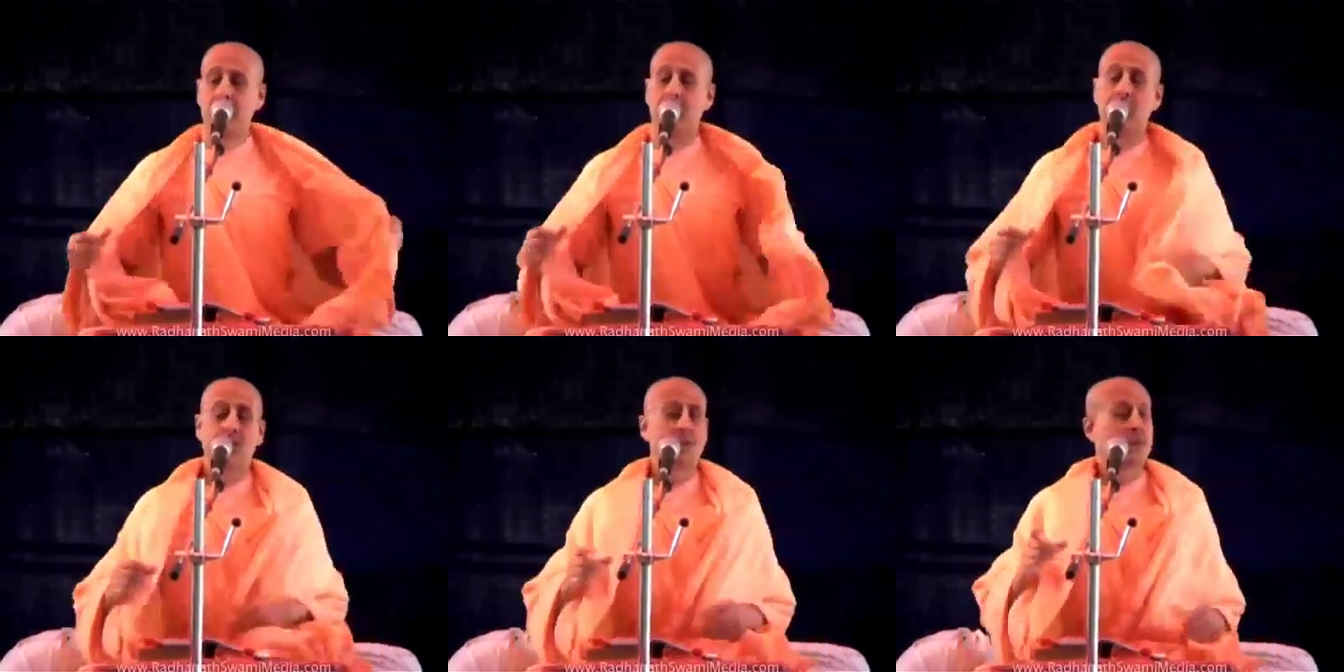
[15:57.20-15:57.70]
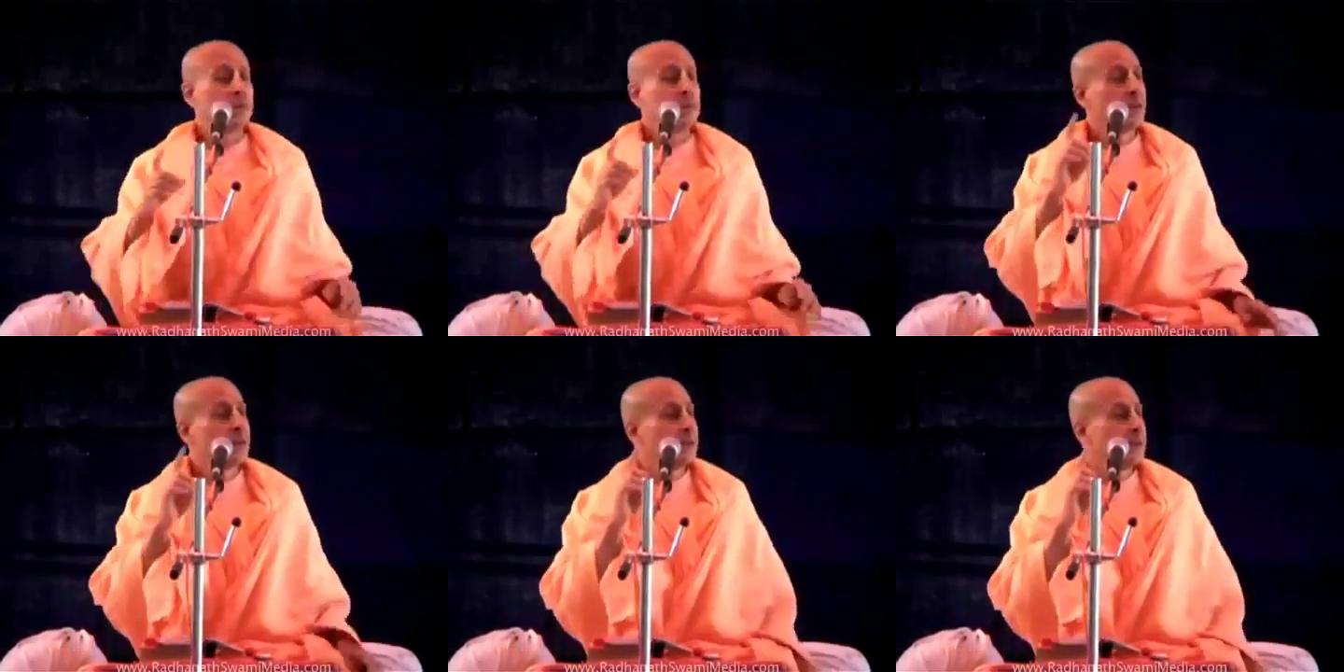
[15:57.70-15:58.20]
Lord Sri
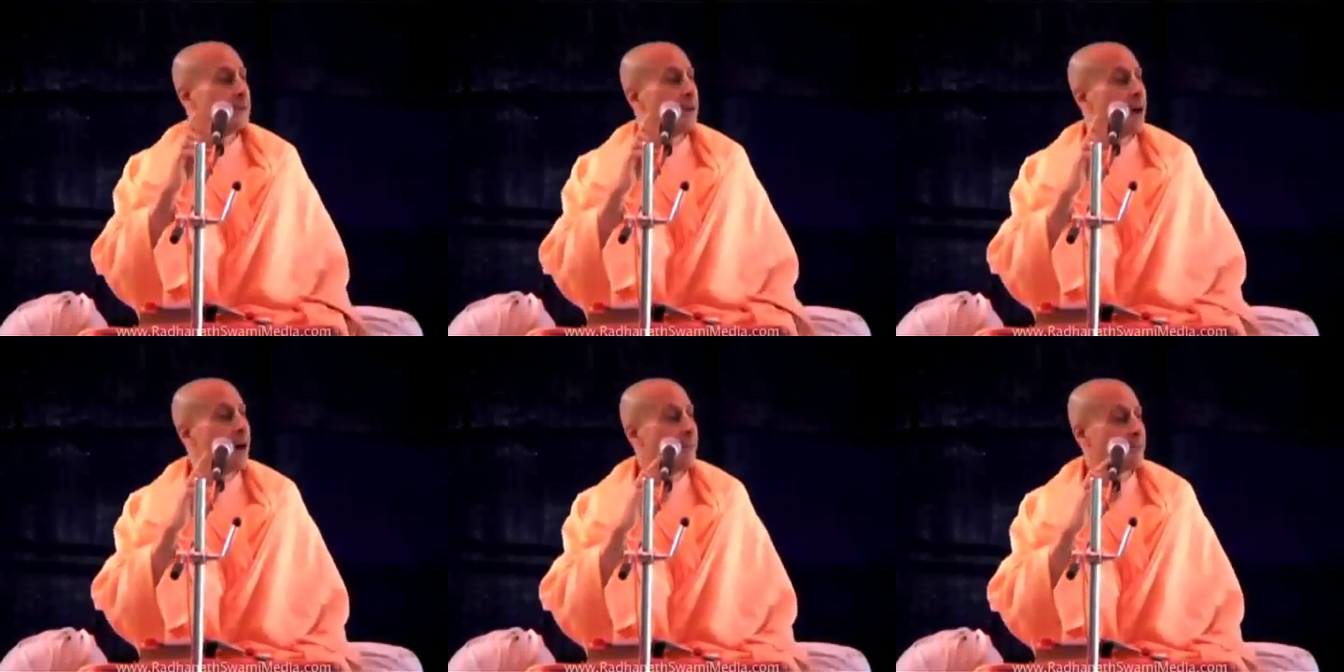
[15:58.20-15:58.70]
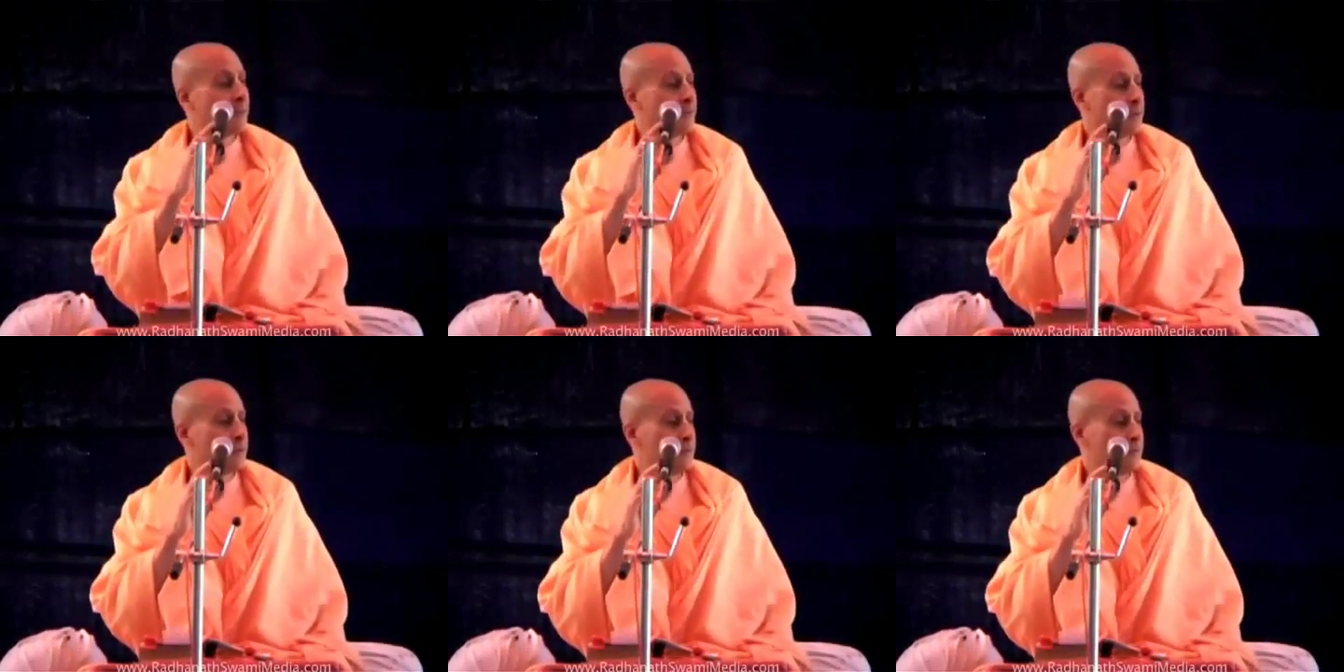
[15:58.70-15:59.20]
Chaitanya
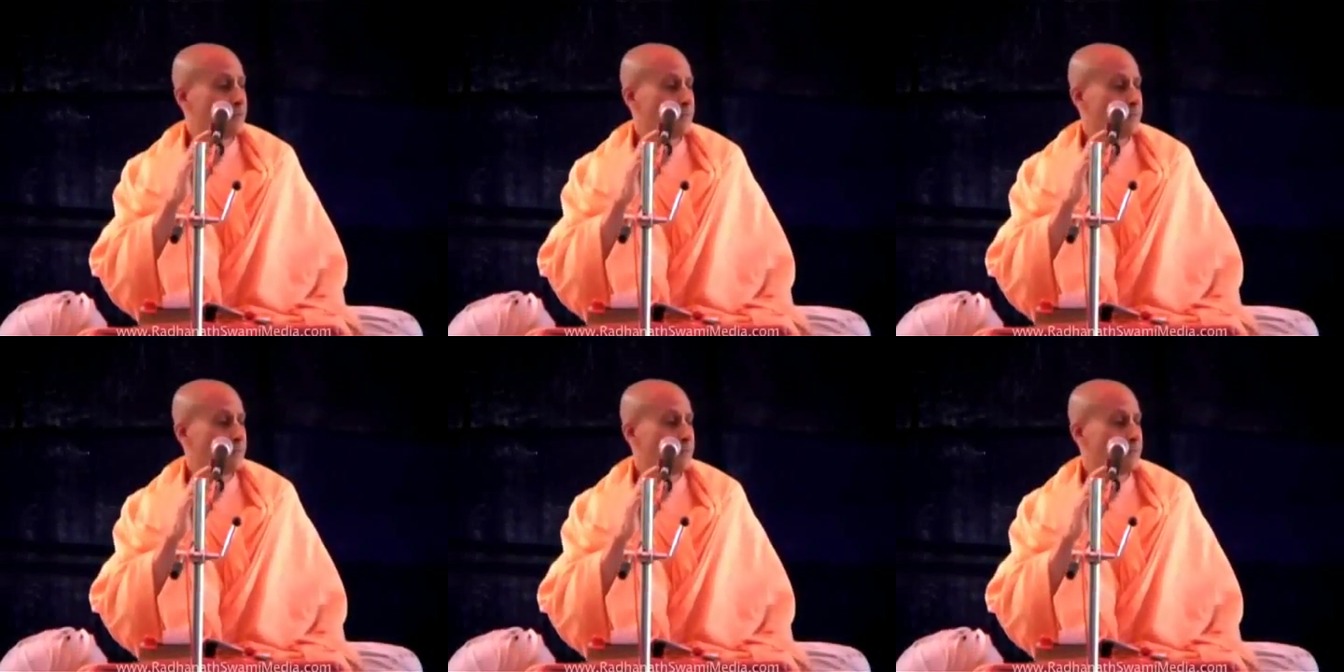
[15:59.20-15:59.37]
Mahaprabhu